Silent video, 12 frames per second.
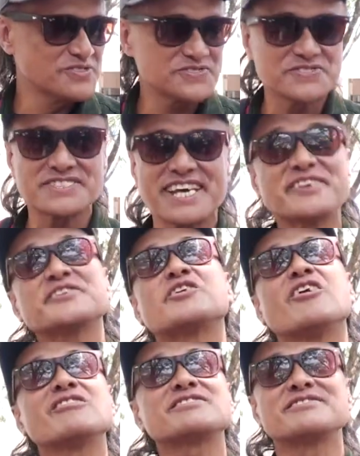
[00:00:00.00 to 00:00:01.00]
So thank you
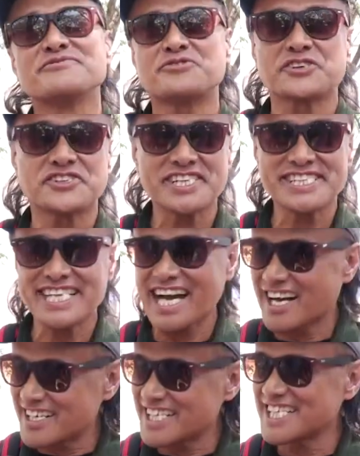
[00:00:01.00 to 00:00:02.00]
God for creating
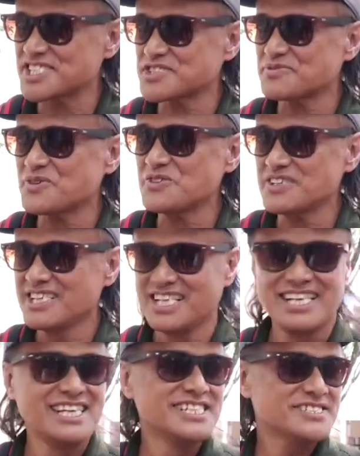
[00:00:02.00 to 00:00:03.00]
Awardee Subong,
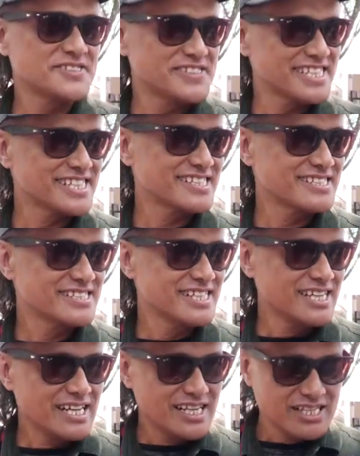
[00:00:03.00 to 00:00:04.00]
so that
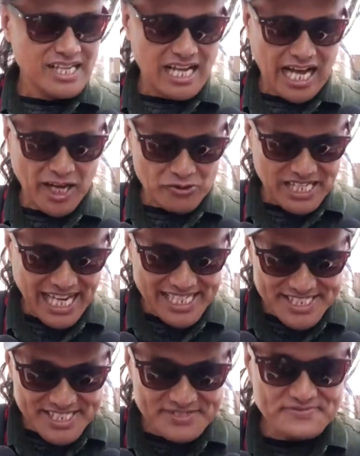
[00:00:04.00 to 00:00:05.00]
I could
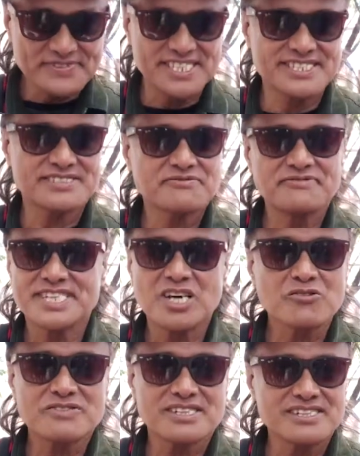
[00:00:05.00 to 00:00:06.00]
achieve this.
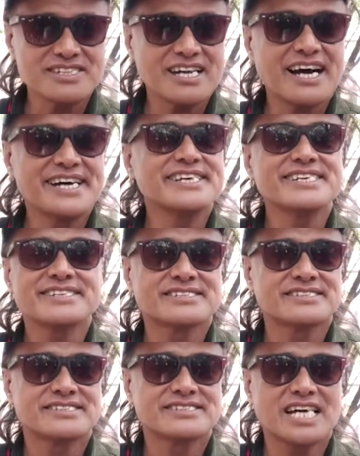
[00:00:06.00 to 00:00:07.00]
Without her, I think
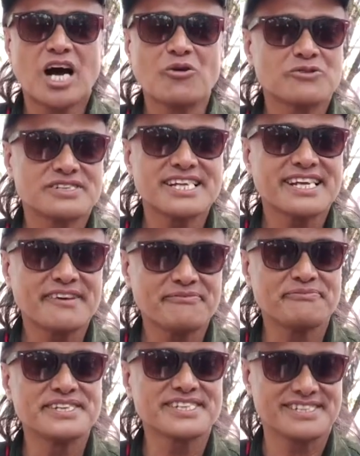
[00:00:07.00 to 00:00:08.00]
I would not
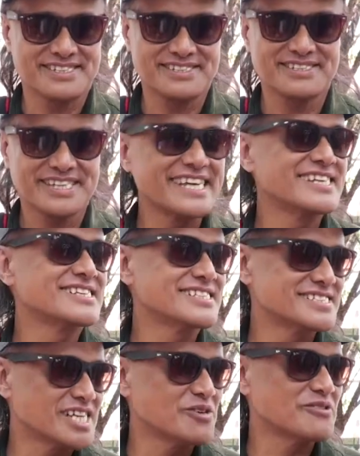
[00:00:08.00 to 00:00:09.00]
have been getting
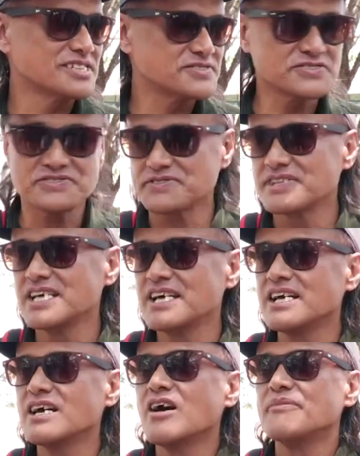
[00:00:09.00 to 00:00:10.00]
this award. So
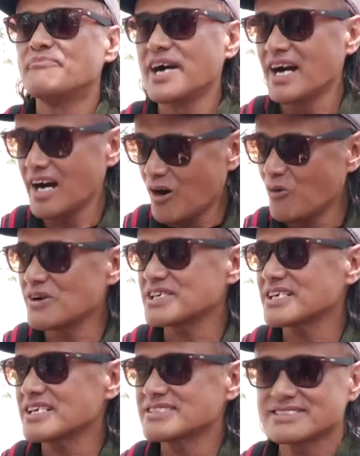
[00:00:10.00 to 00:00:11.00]
my award
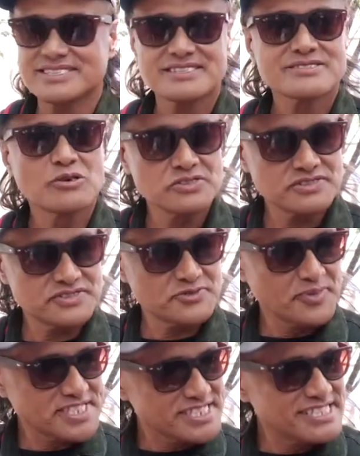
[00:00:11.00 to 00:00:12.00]
goes,
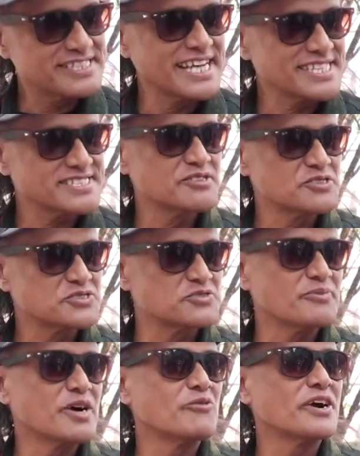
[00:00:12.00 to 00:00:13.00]
special thanks goes to
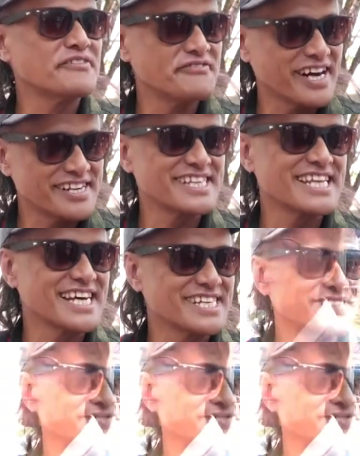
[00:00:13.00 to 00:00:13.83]
my wife Awardee.